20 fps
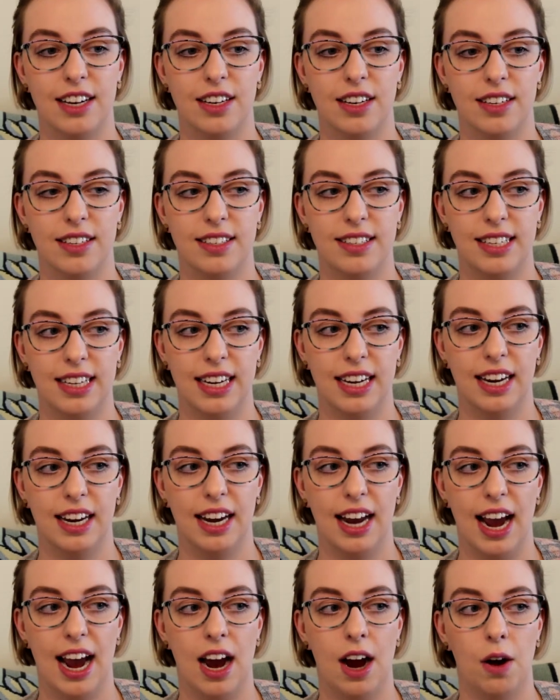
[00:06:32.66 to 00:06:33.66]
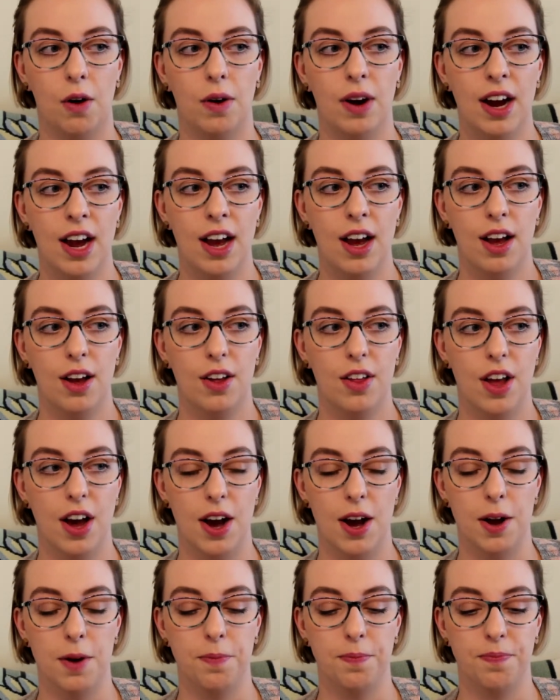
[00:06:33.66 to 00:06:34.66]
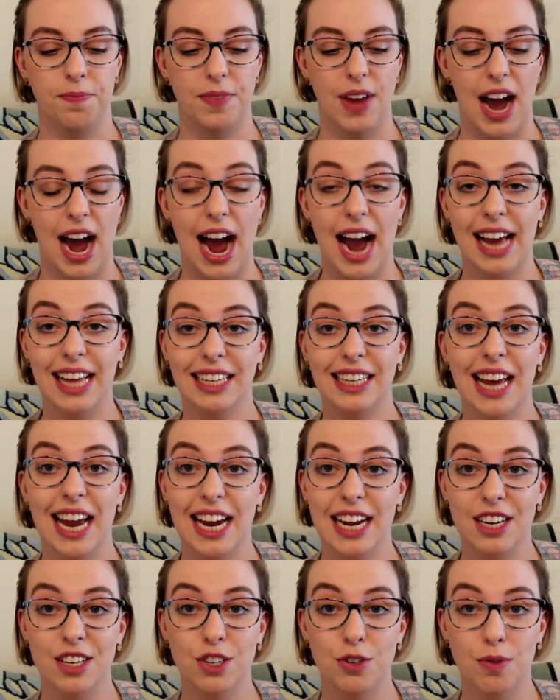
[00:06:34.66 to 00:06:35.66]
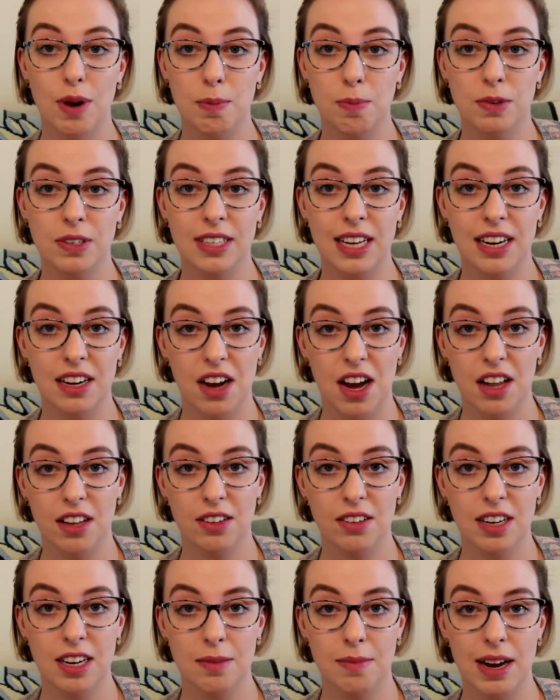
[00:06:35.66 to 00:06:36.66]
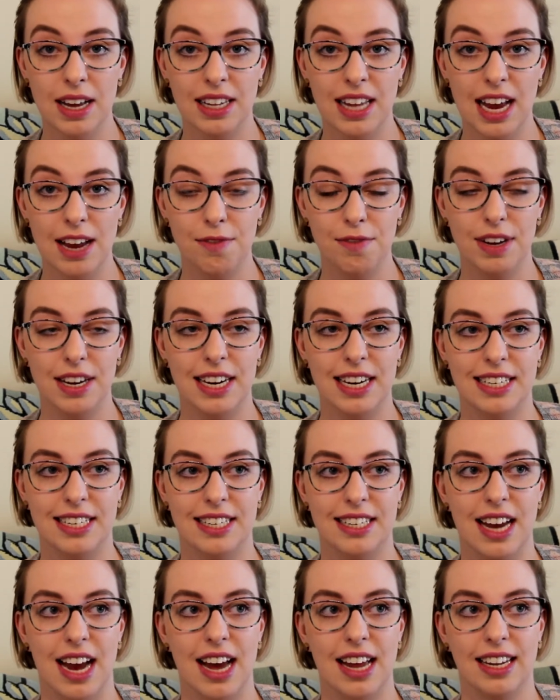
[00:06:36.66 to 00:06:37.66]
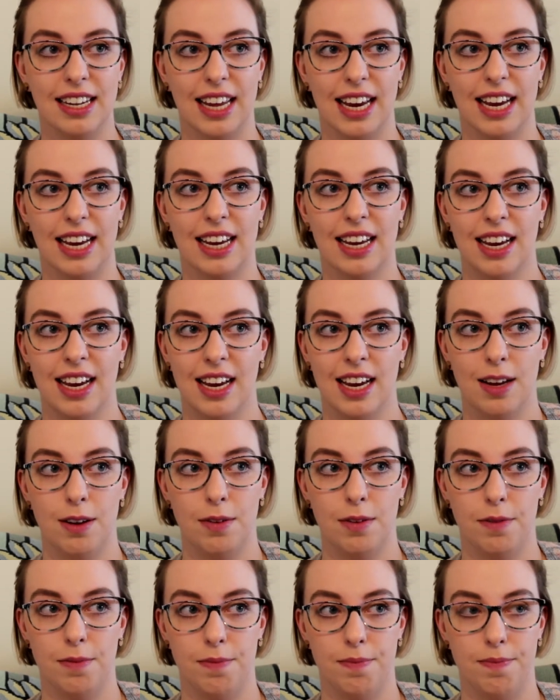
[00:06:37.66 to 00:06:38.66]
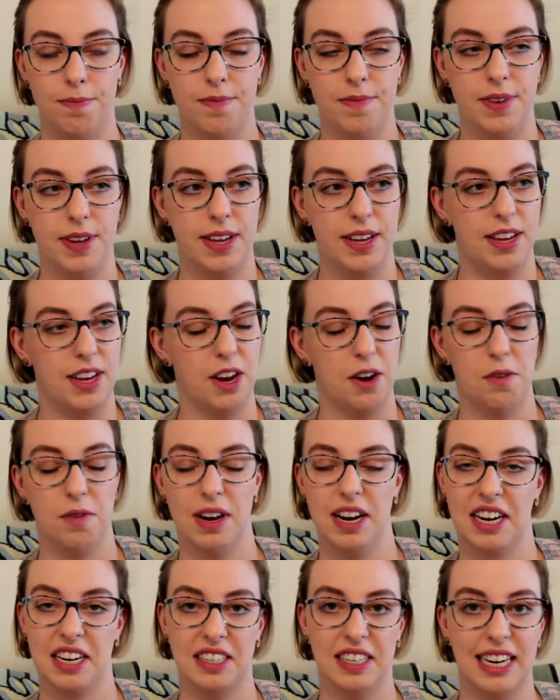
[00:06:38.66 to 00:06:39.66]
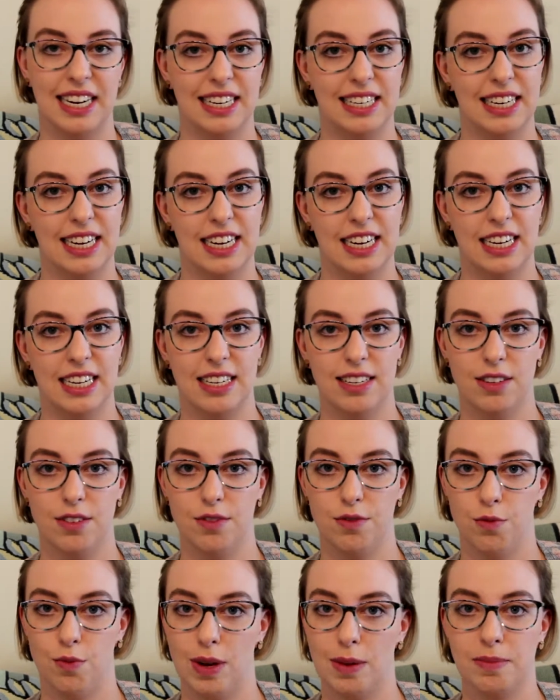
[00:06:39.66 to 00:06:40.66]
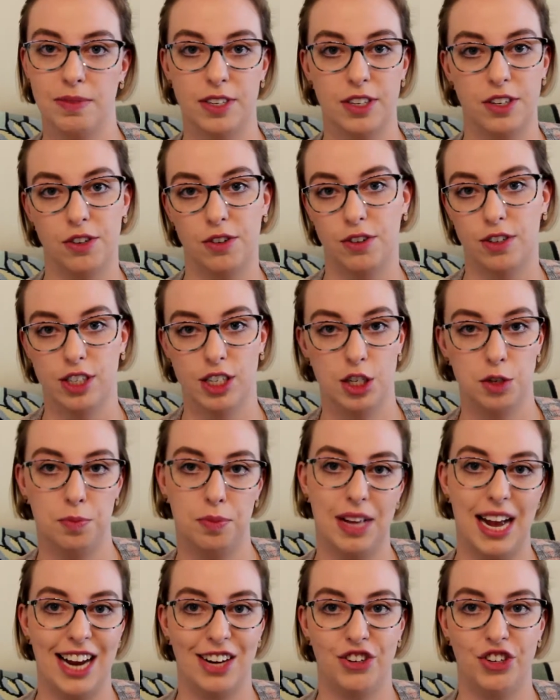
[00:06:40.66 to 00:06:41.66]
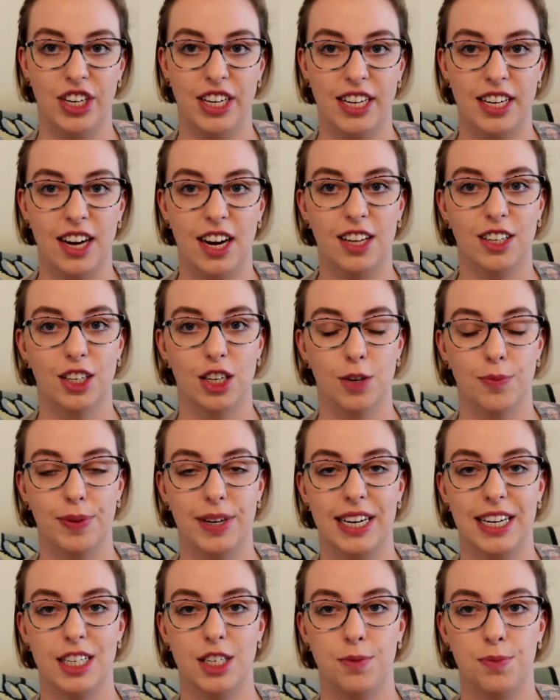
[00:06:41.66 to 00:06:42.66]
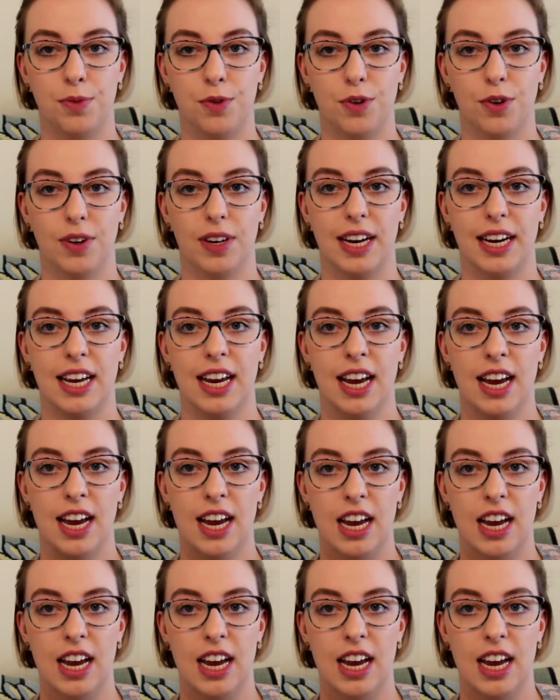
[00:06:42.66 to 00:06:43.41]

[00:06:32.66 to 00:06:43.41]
and seeing how I like to represent color in my life. And it's not like, eclectic, whimsical, splashy color, but it's more like